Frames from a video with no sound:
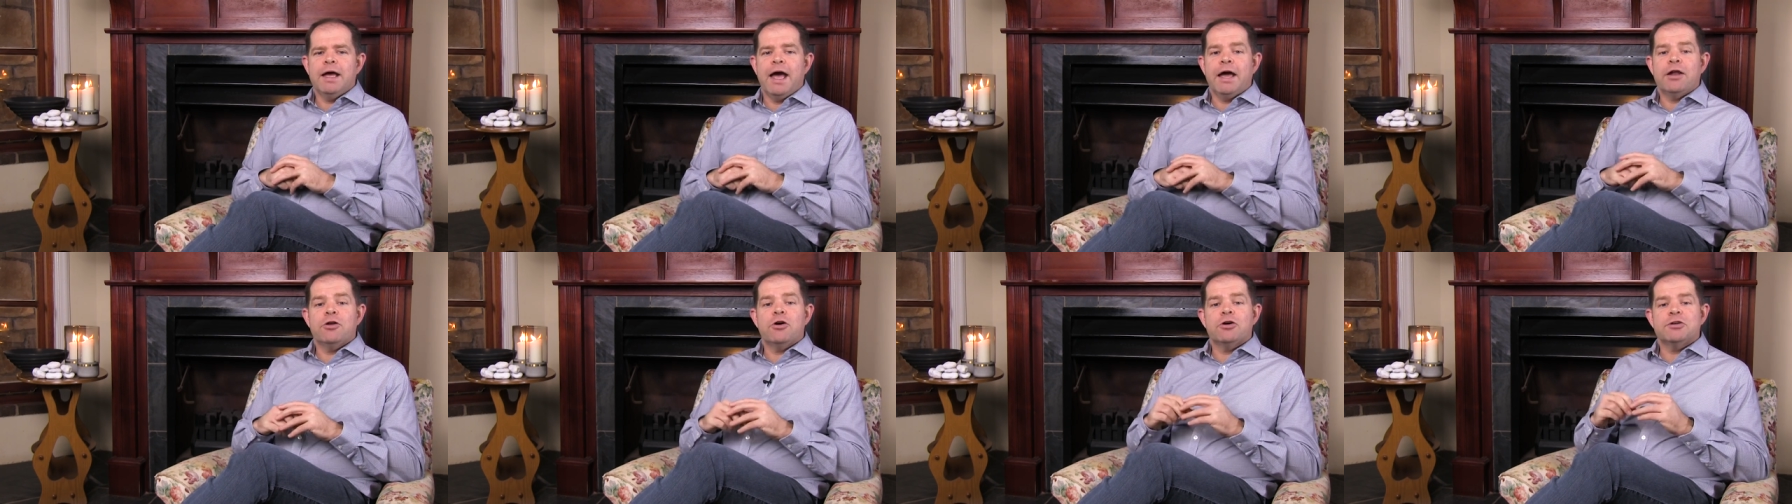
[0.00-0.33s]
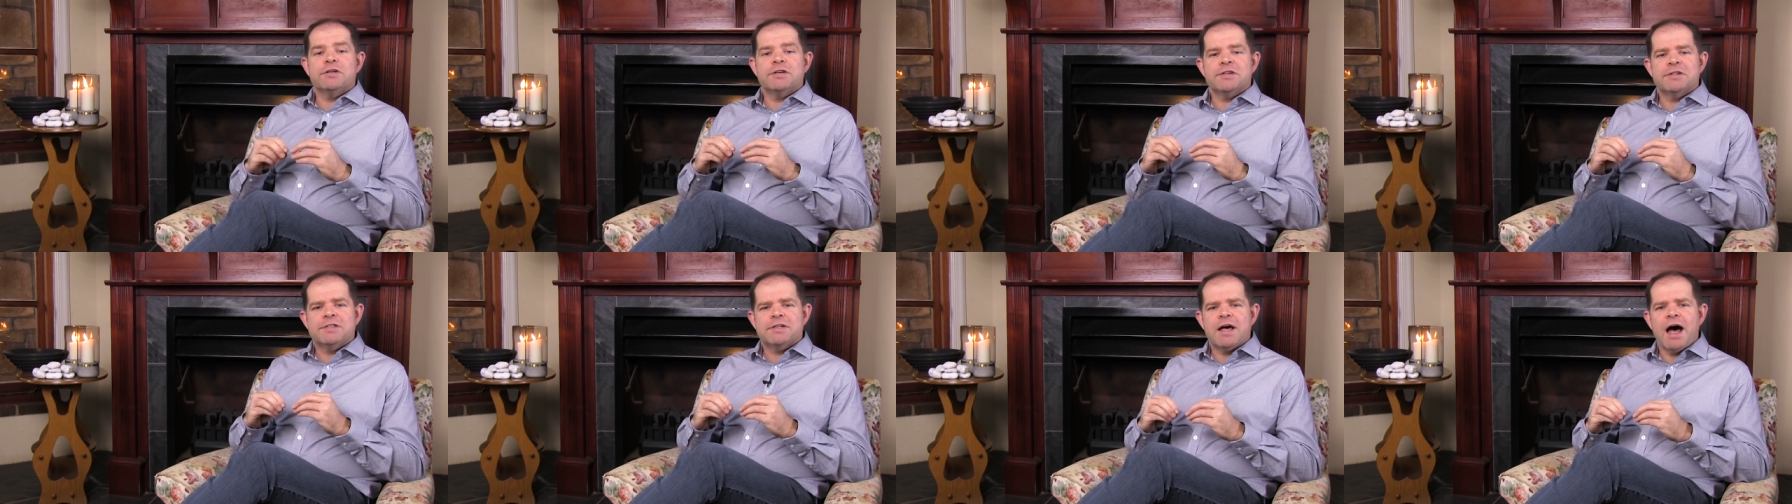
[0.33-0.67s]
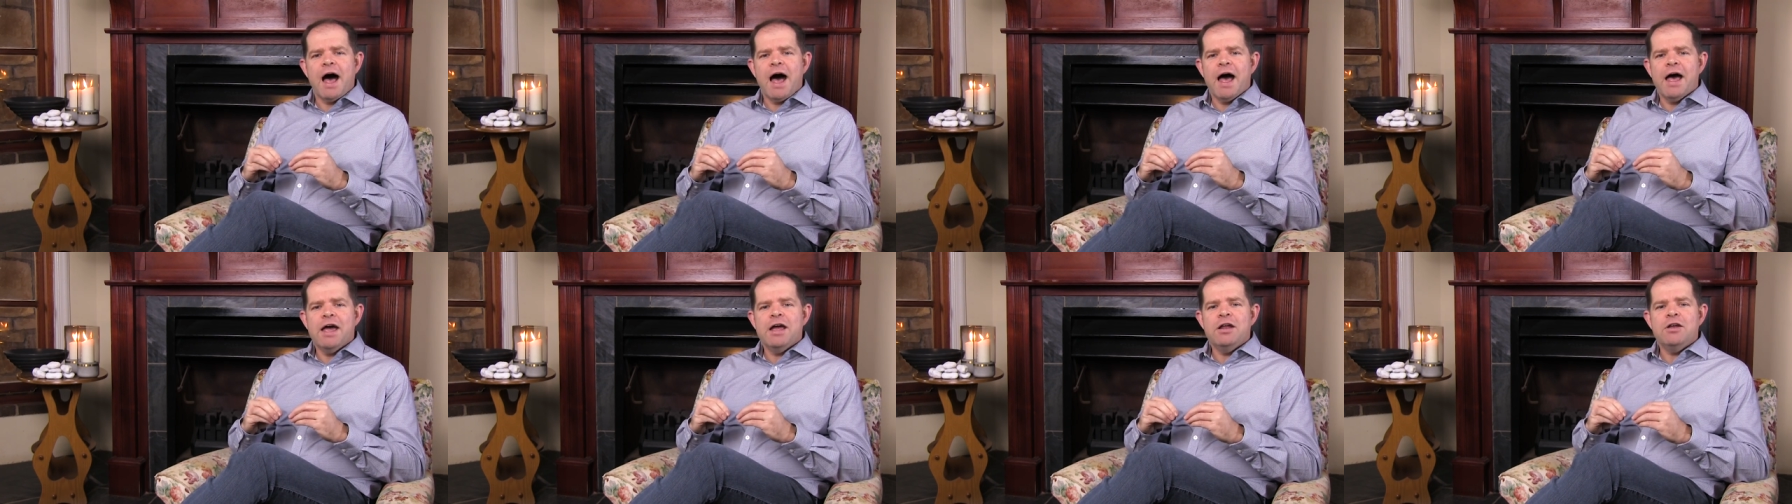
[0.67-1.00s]
and are
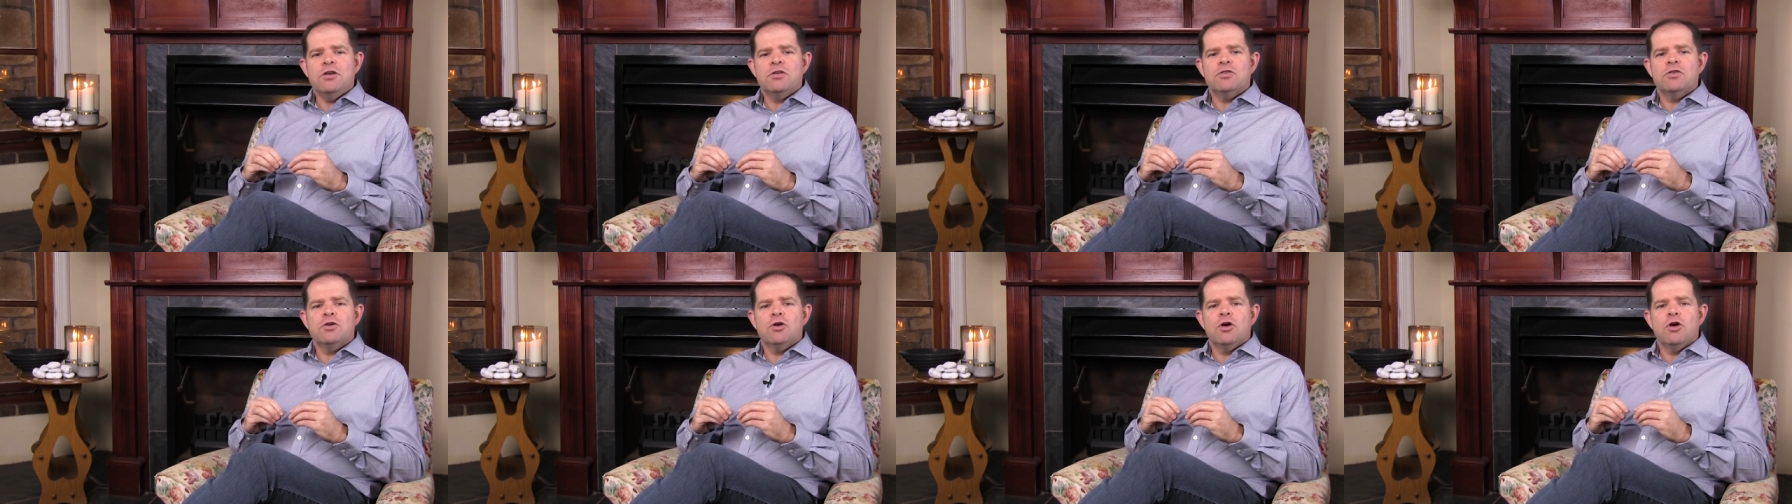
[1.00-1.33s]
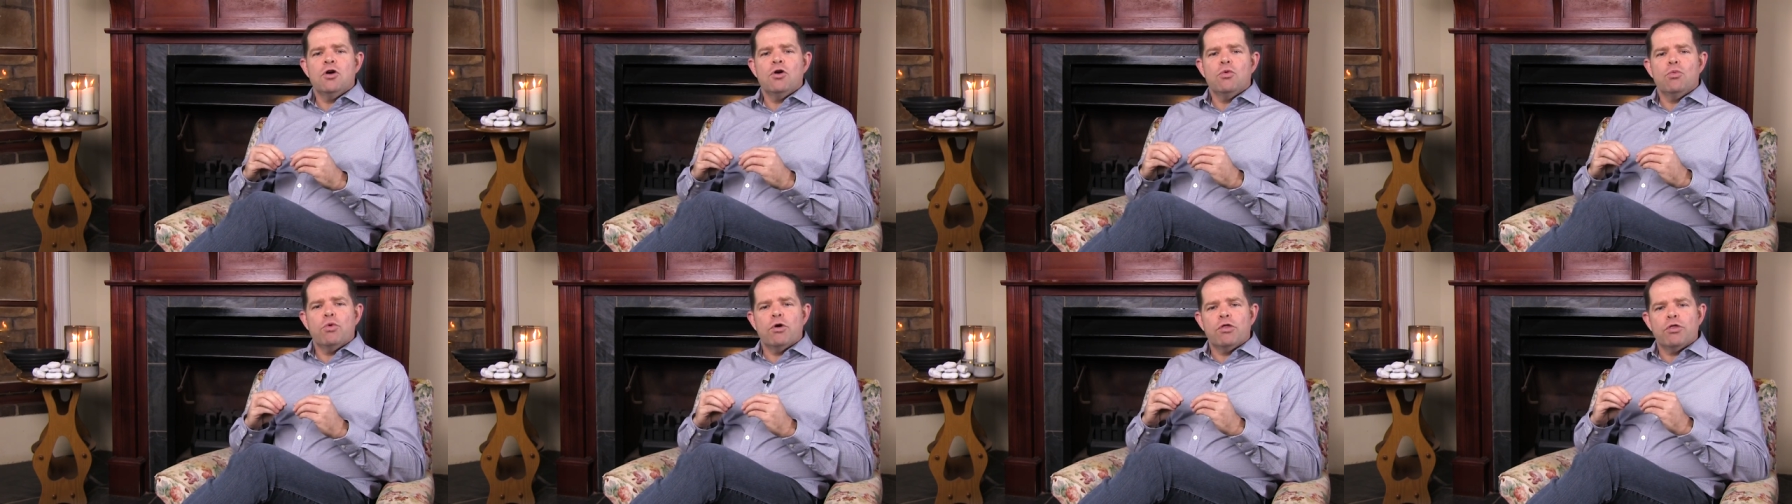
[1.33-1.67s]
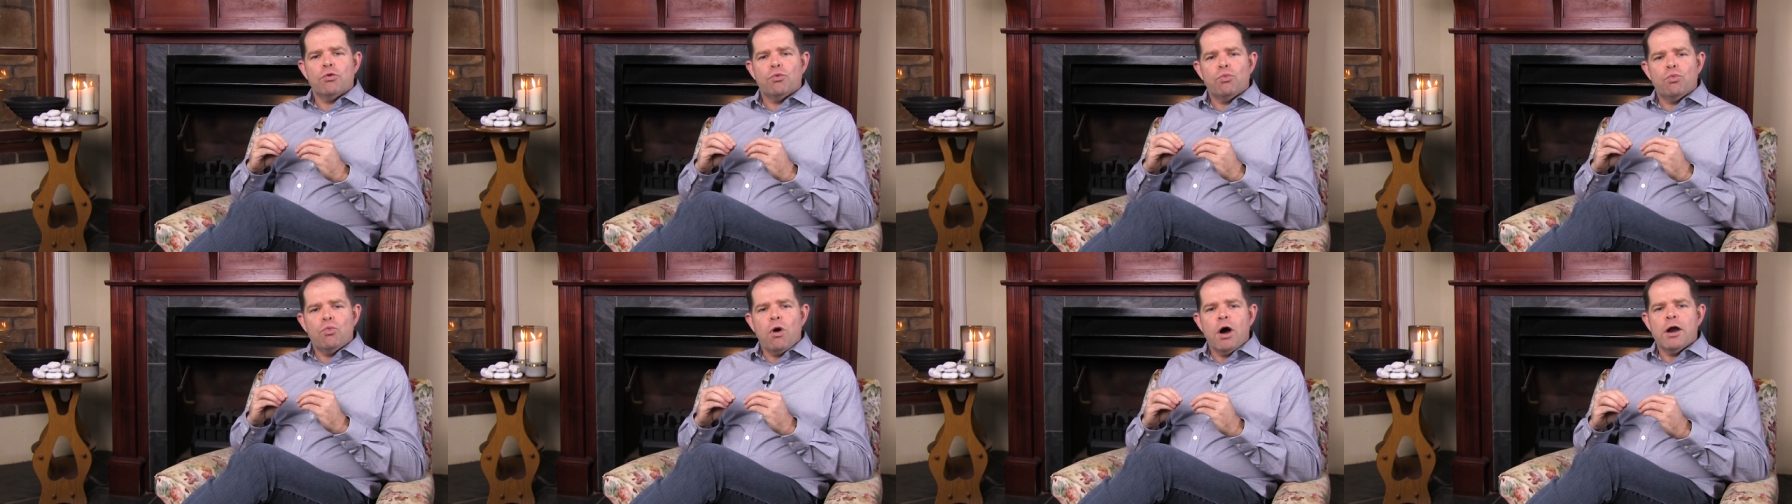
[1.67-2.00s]
designed
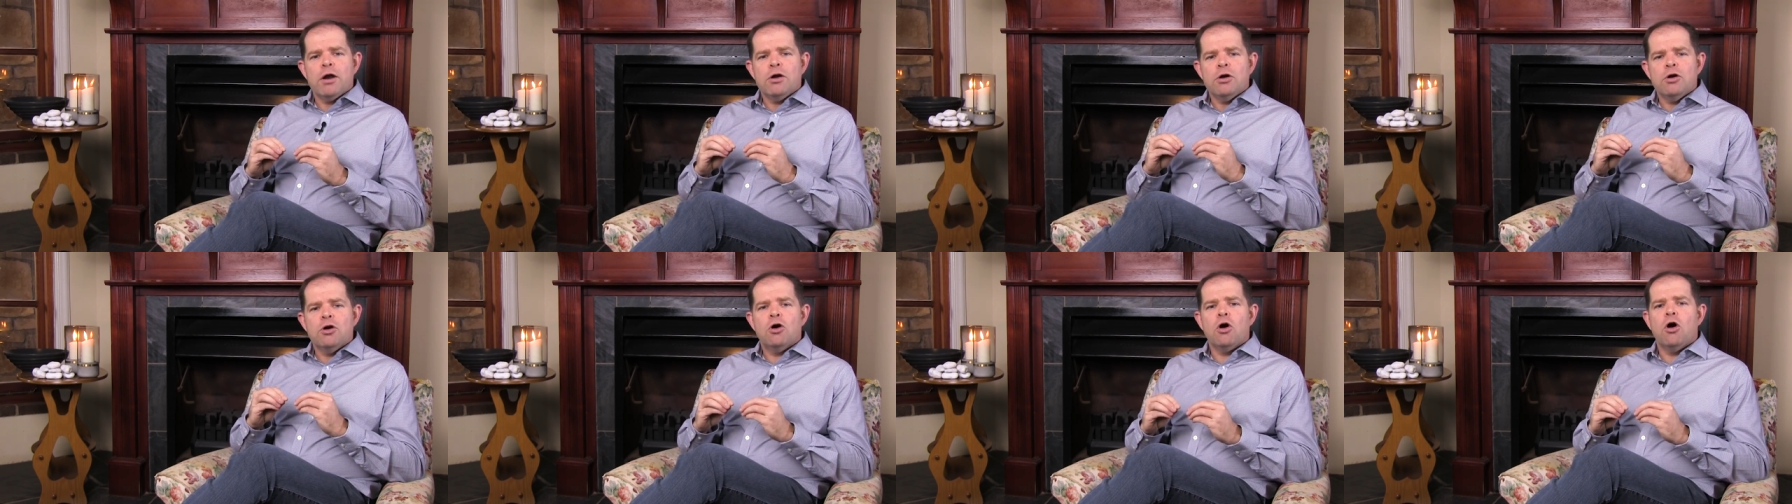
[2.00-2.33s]
with one